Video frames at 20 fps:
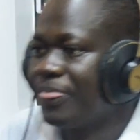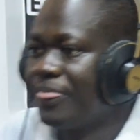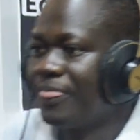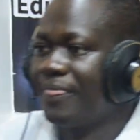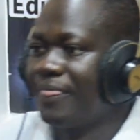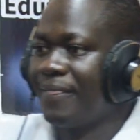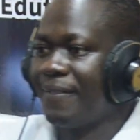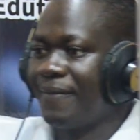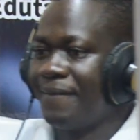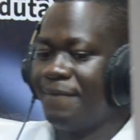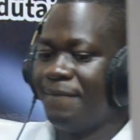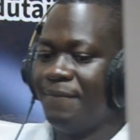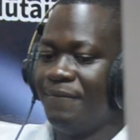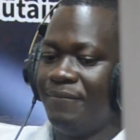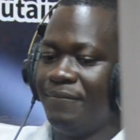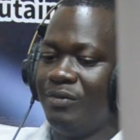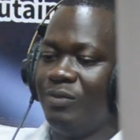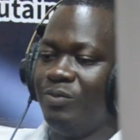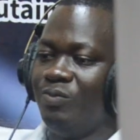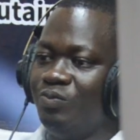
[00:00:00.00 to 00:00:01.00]
Yeah,
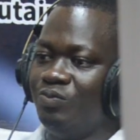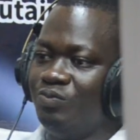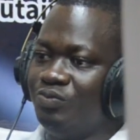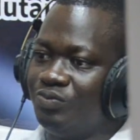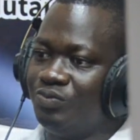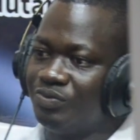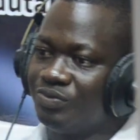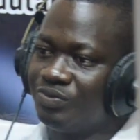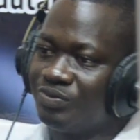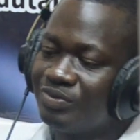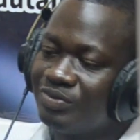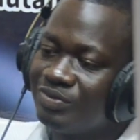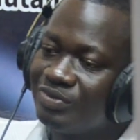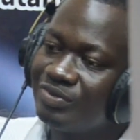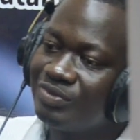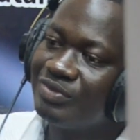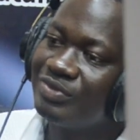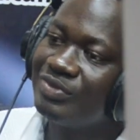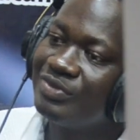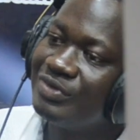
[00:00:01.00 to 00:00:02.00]
I think I
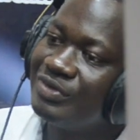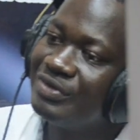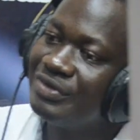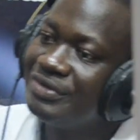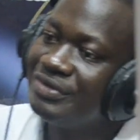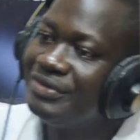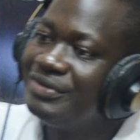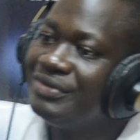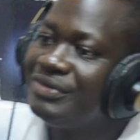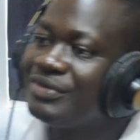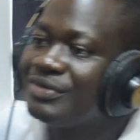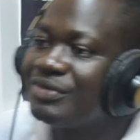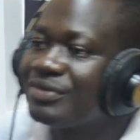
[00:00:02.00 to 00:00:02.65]
want to begin with